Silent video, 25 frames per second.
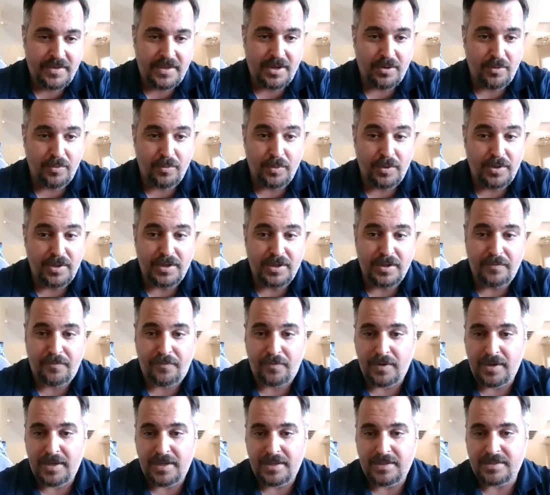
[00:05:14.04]
they were really good
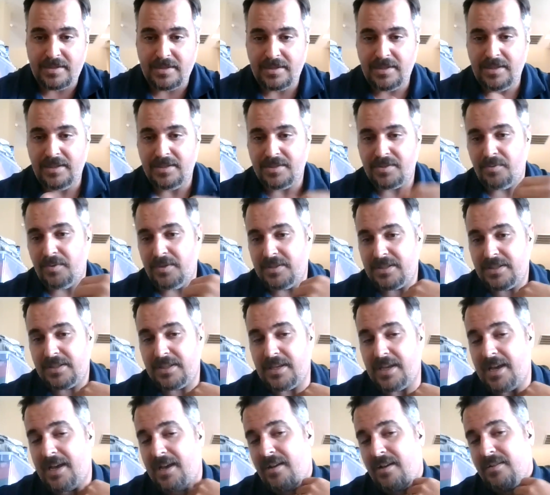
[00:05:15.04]
friends, and he's always at
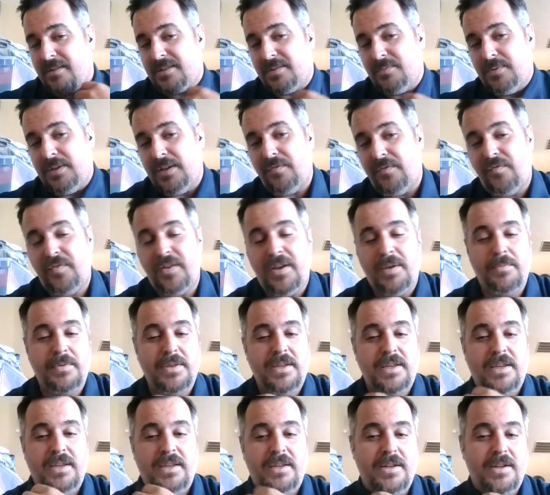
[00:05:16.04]
the house, and we had
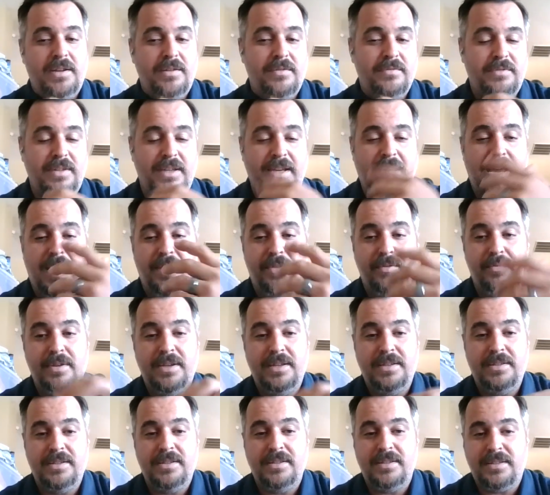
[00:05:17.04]
family,
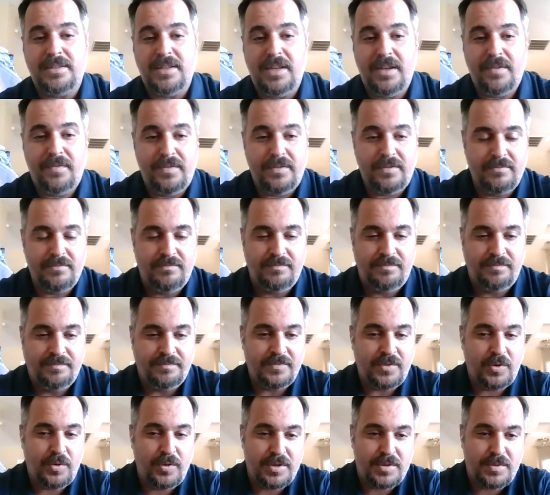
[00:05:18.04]
gatherings and stuff. And
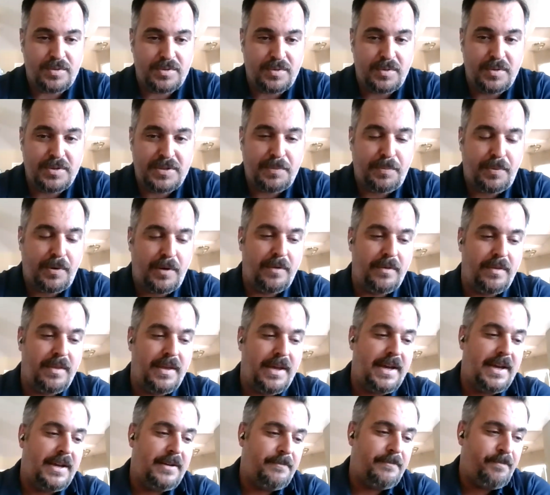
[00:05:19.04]
Chris was always a part of
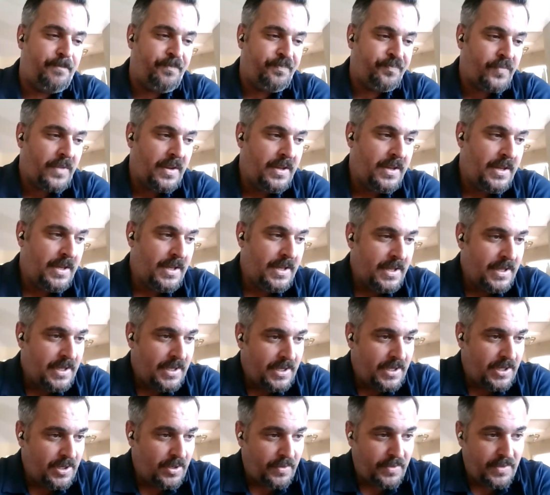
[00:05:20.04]
that. And
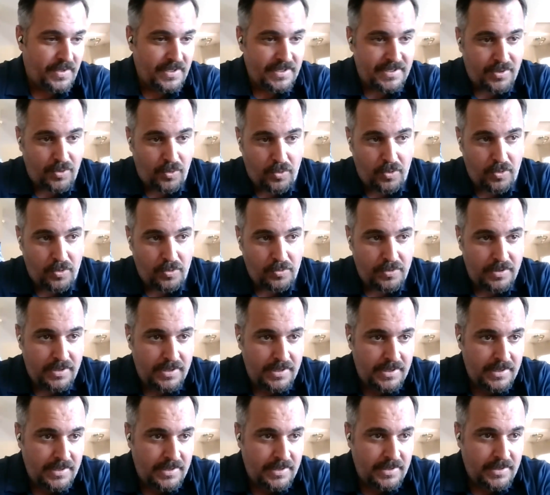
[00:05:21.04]
this whole
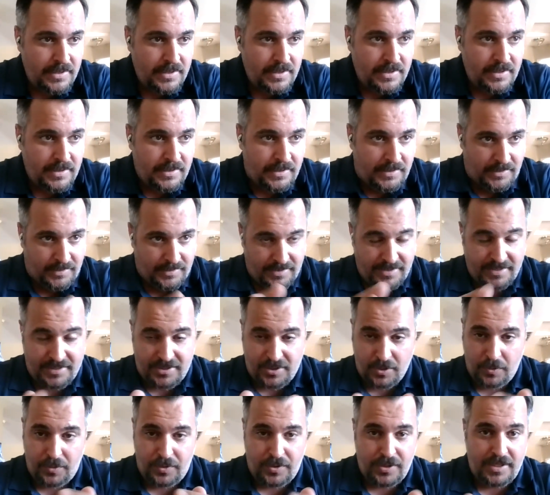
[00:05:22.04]

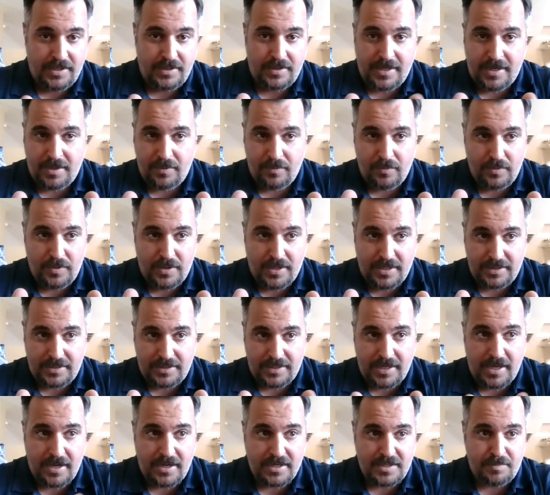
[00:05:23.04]
thing that
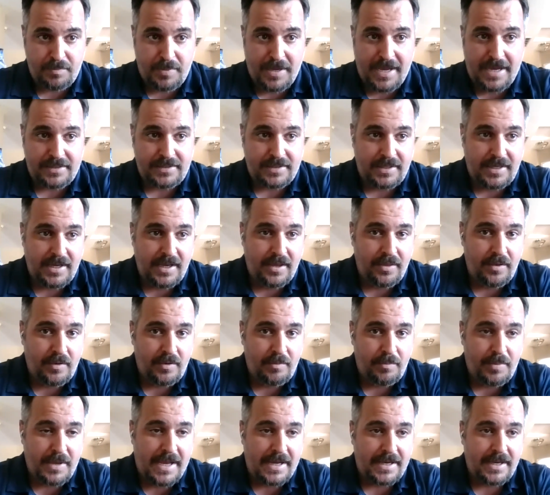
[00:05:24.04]
got us back together
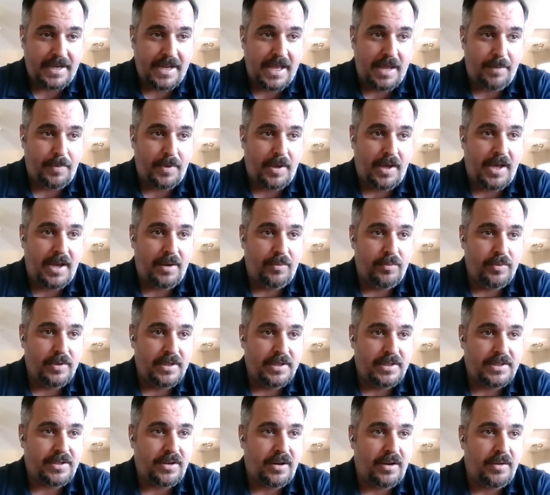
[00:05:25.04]
and back in Napa High
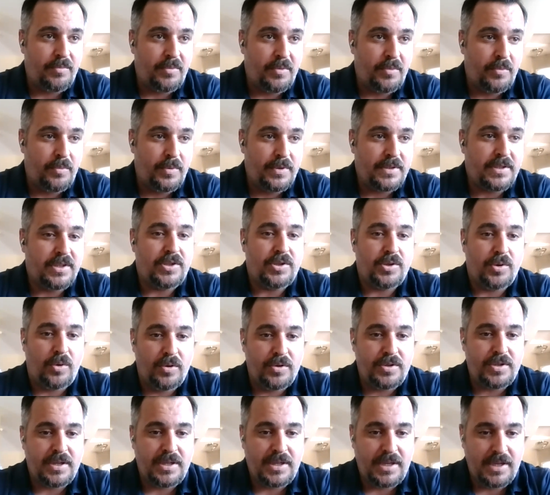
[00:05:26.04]
really started when we went to
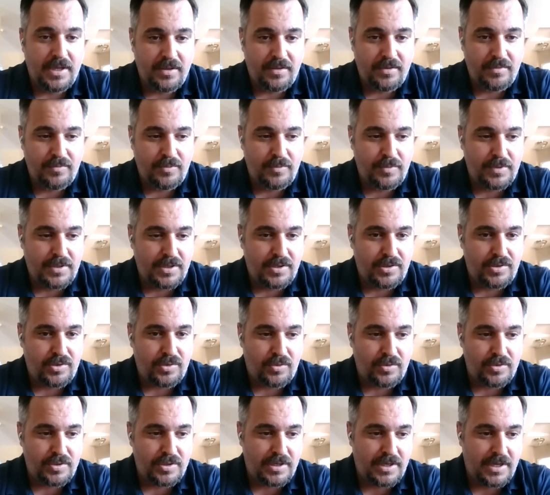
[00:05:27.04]
Georgia together. We went to
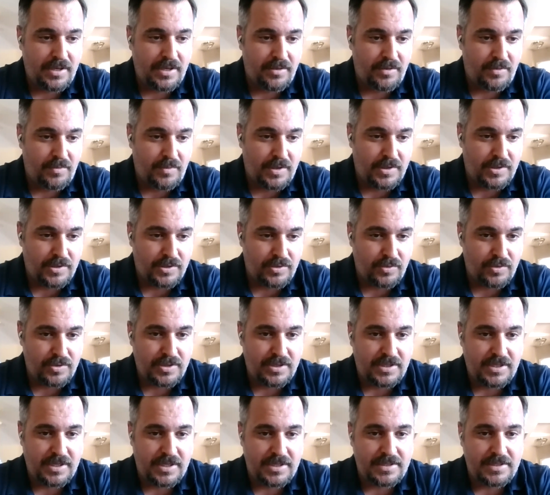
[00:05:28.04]
Georgia together to watch
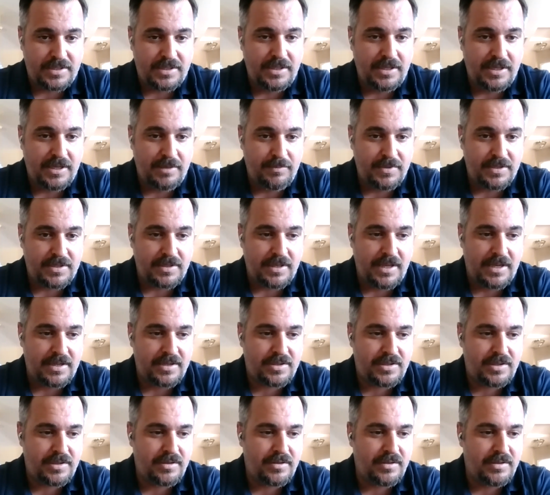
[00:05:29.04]
Georgia-Tennessee game this
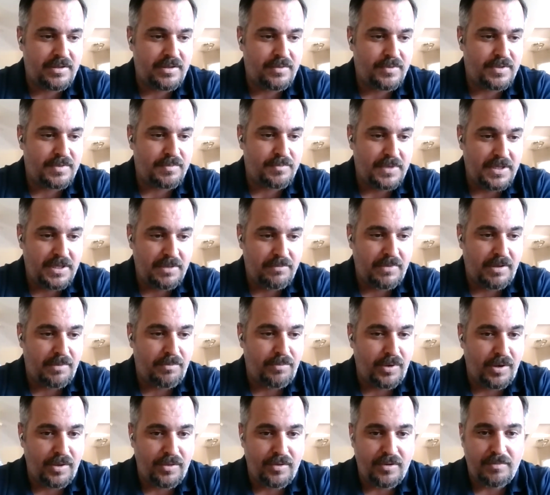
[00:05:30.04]
last year, and it was me, my
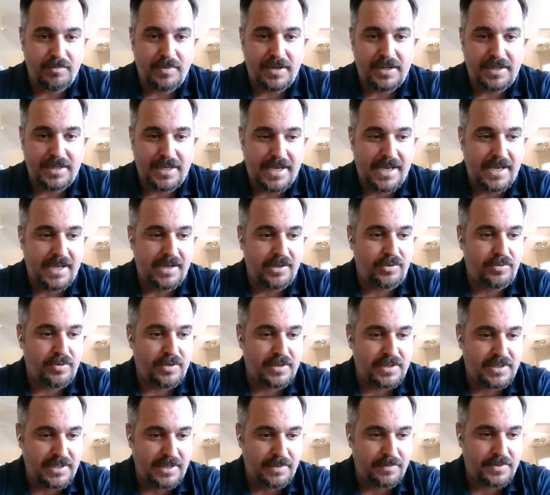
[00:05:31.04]
brother, and my dad,
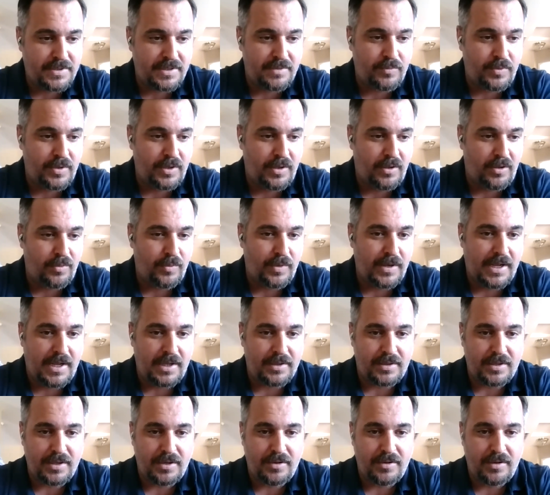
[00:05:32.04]
Chris Yepson. We all went
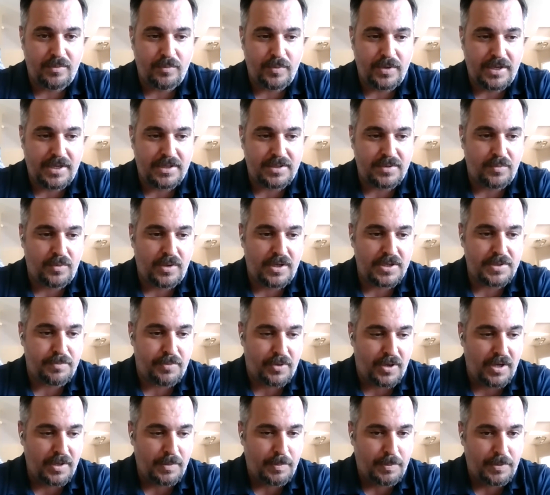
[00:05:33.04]
out there and we got to watch
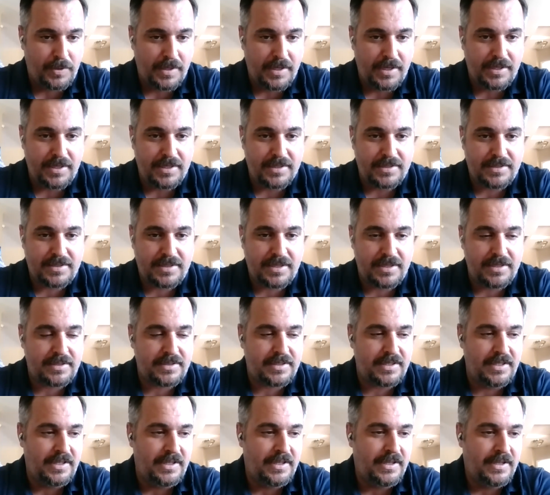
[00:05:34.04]
Brock play against
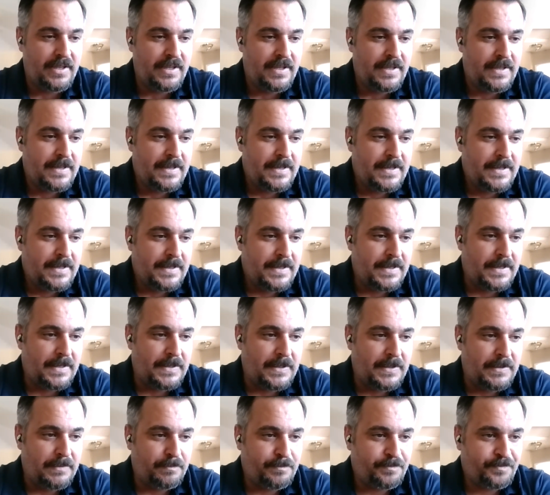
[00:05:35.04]
Tennessee.
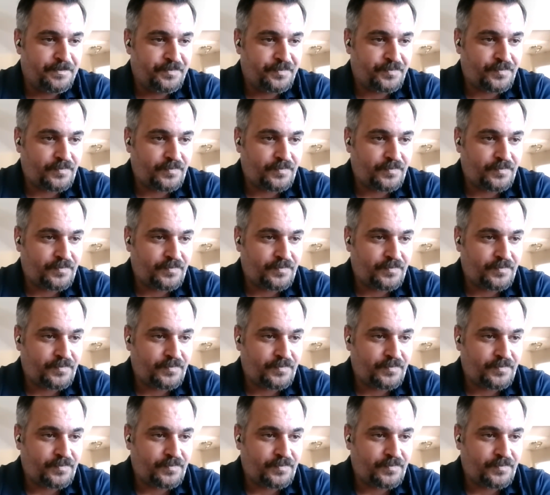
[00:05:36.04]
Um,